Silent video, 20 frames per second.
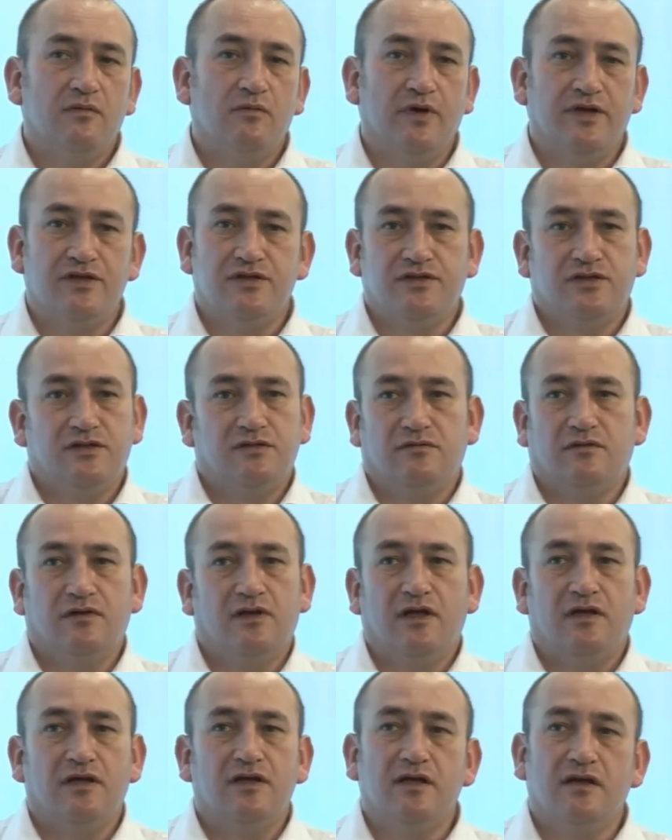which
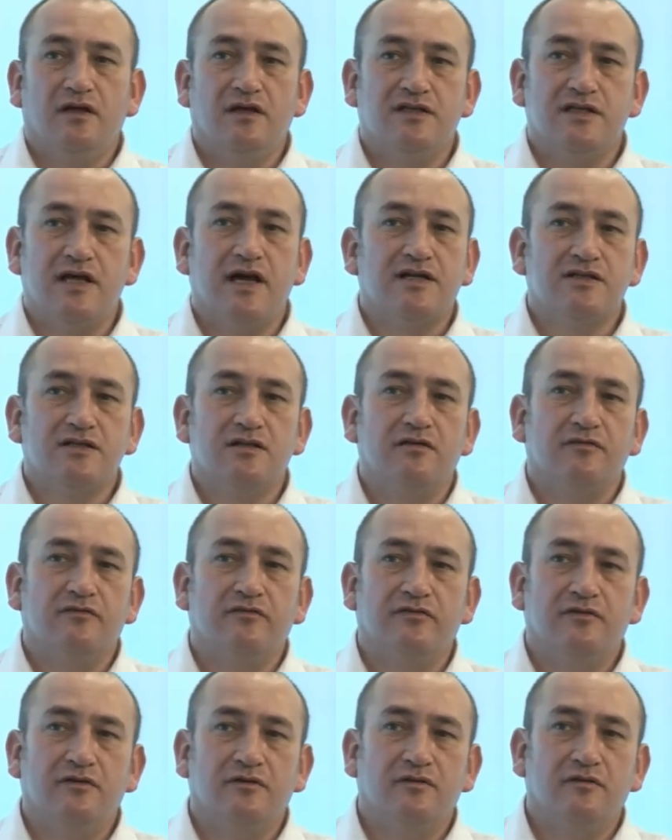is
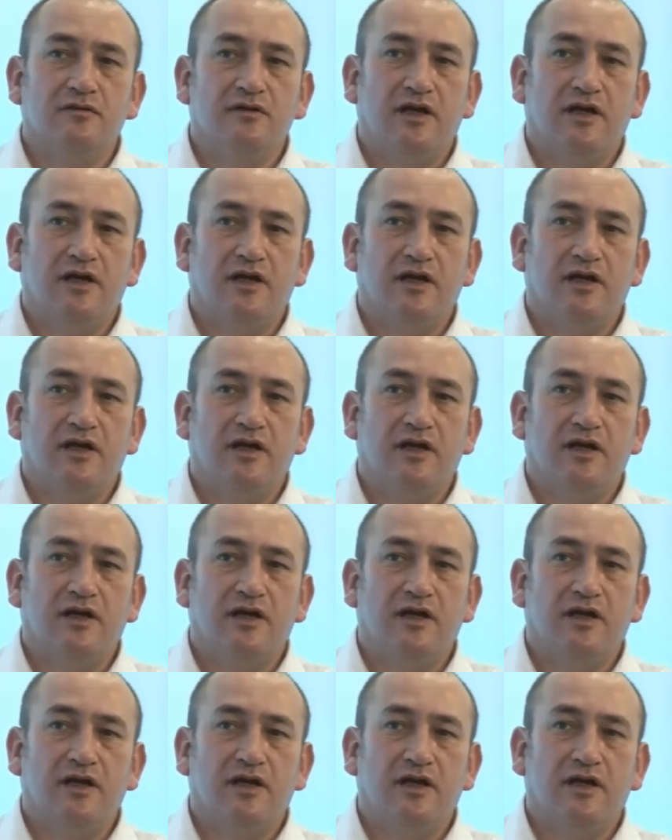excellent for